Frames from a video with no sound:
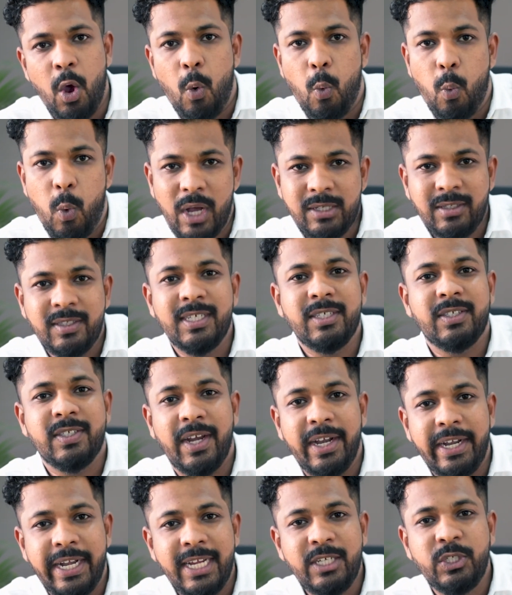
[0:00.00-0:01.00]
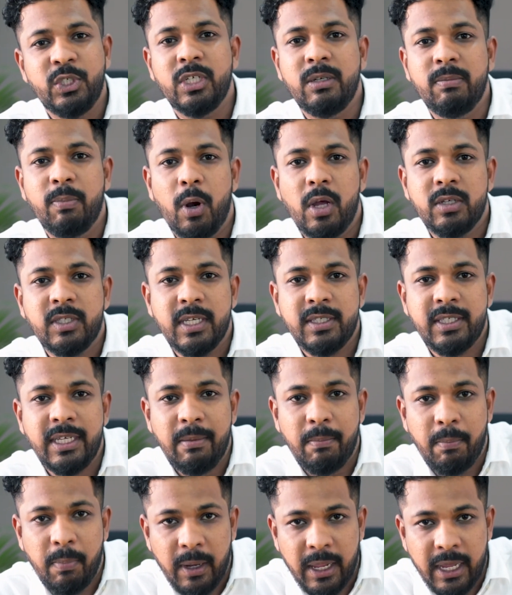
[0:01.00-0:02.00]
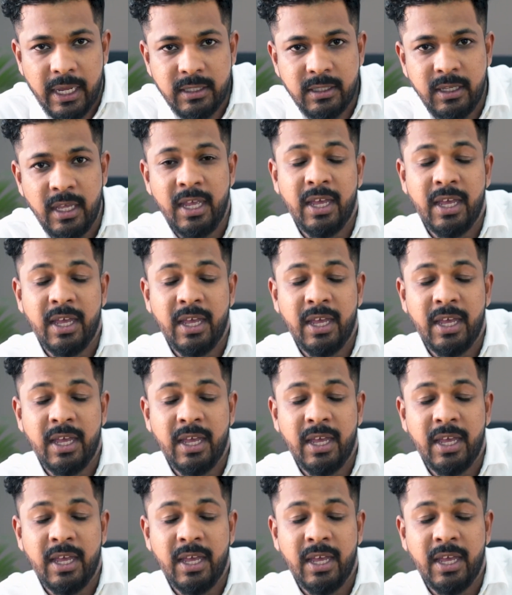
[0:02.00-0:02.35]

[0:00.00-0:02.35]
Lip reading: Once this retention process in place,